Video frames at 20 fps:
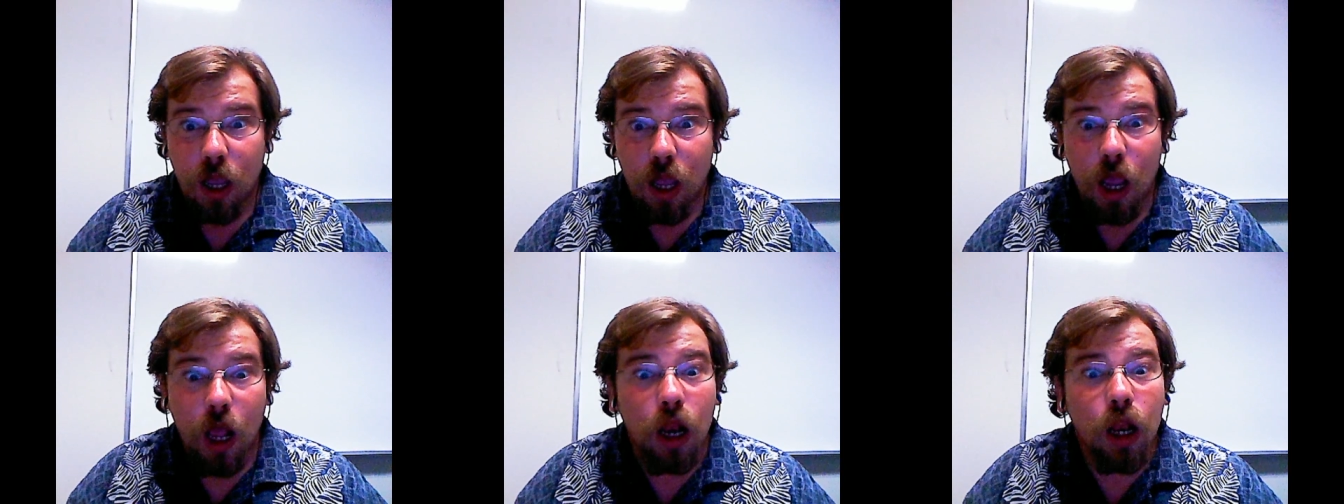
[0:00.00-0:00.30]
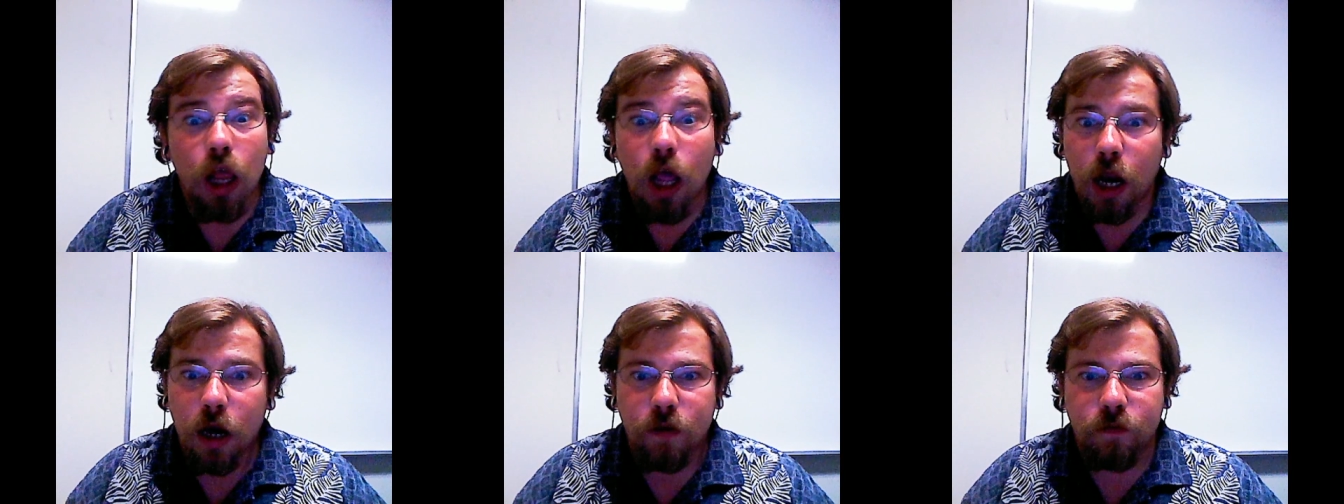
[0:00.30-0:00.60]
a
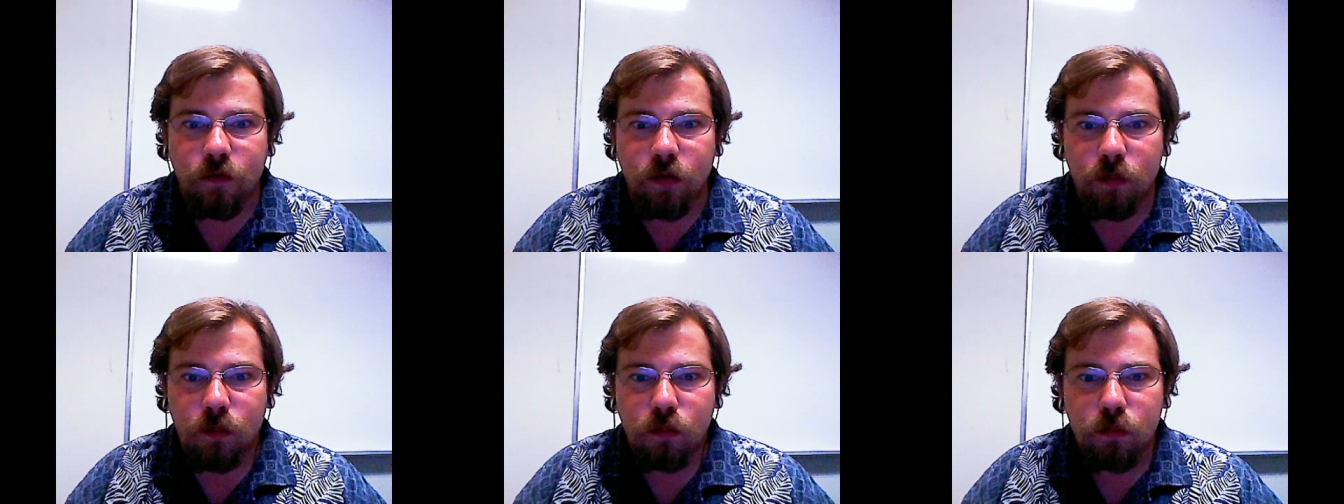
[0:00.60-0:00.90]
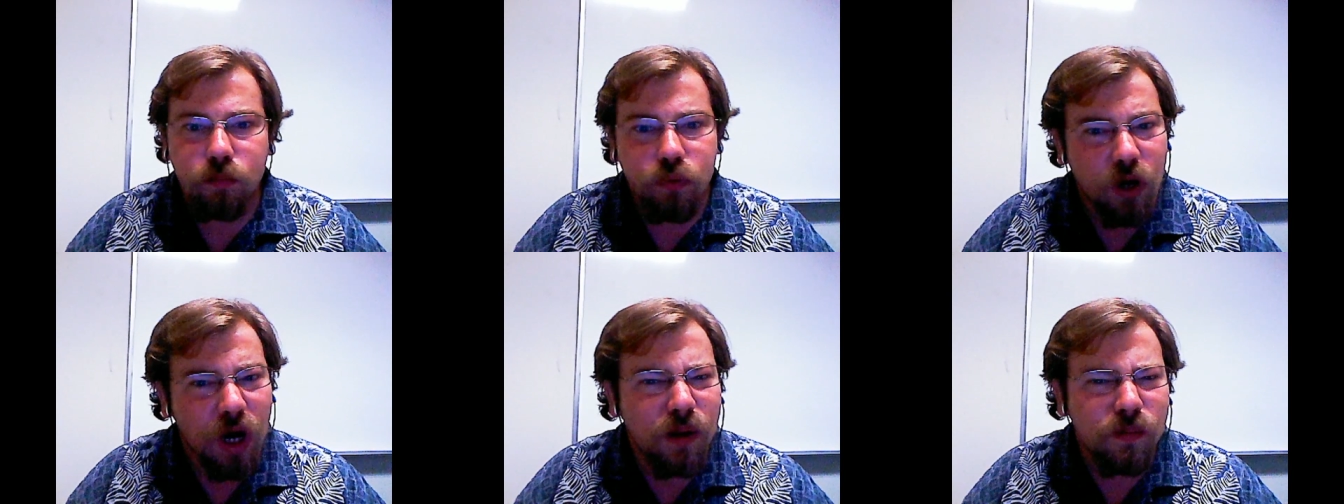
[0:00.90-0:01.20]
lot of them.
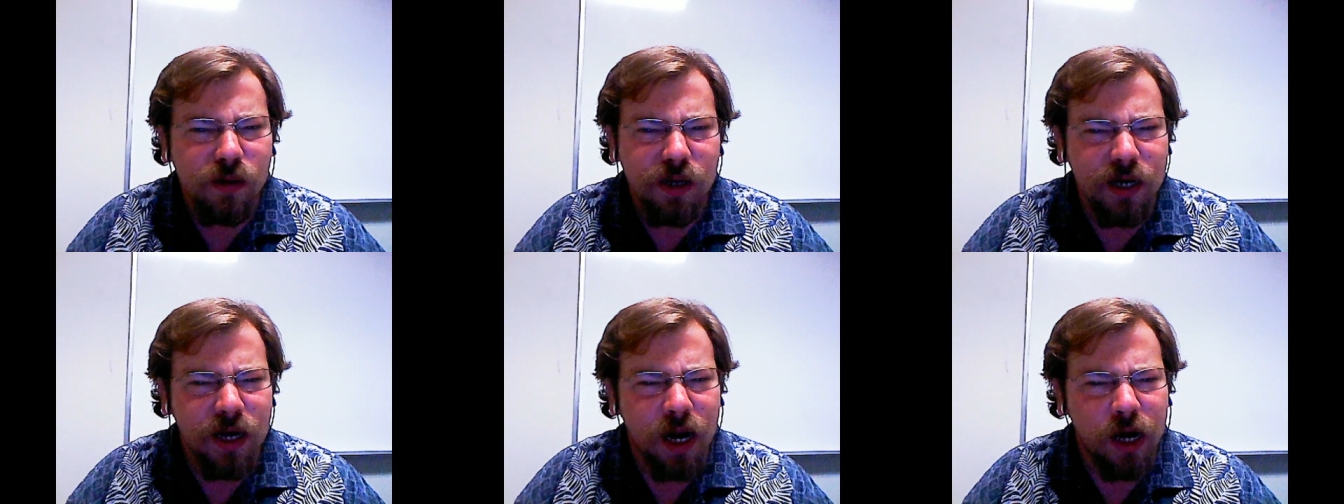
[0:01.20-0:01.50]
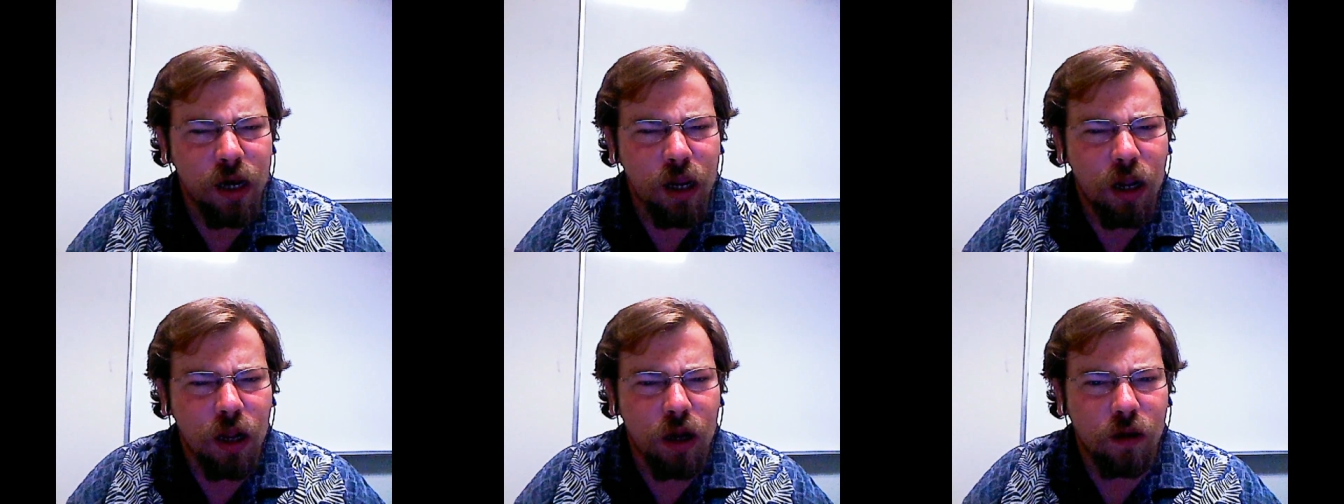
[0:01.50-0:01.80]
Probably not
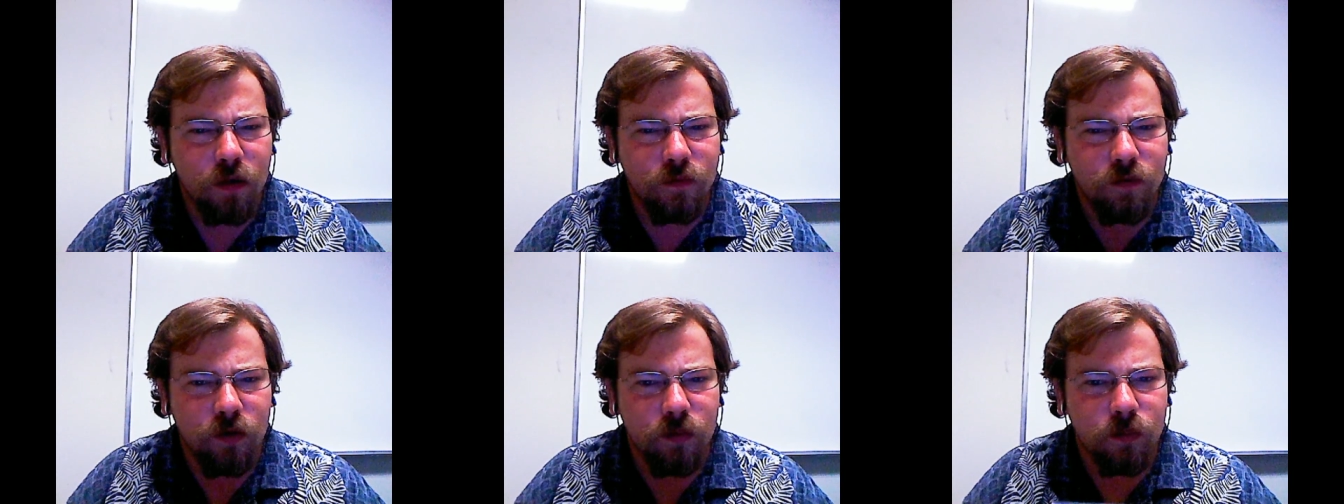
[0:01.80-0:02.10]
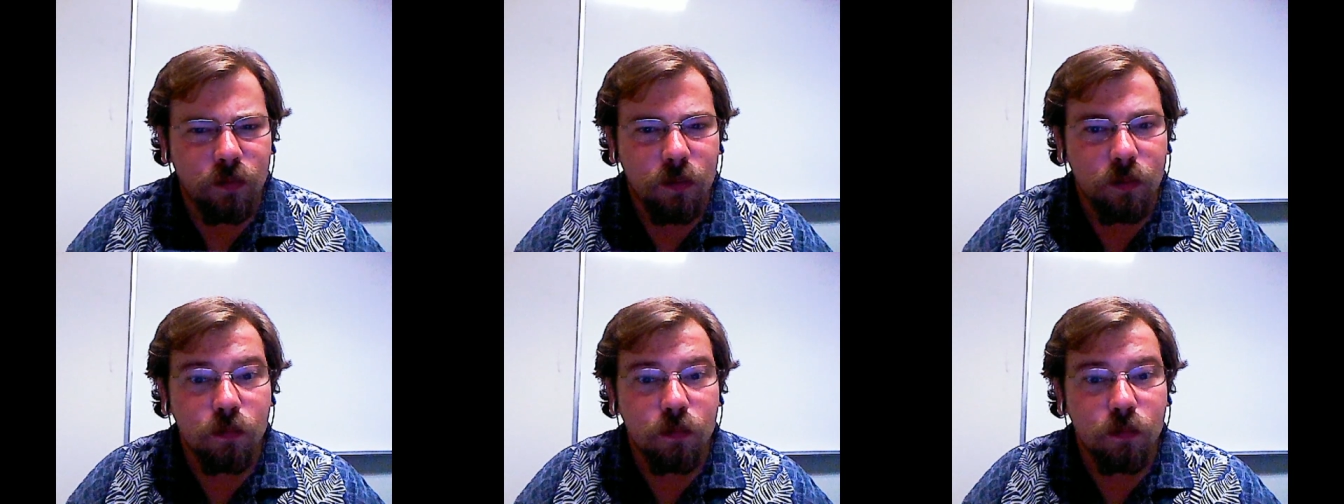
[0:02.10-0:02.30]
all of them.